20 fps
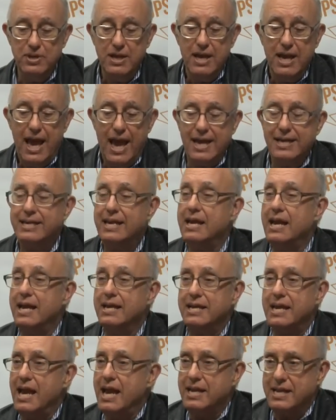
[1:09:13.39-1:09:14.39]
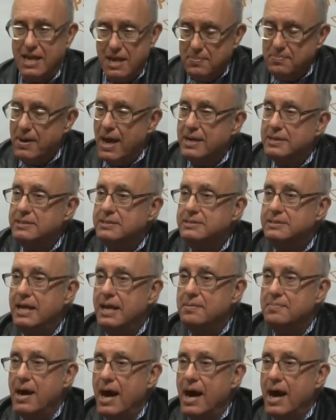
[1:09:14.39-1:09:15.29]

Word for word: It's a start and, and, and, keep them out of the damn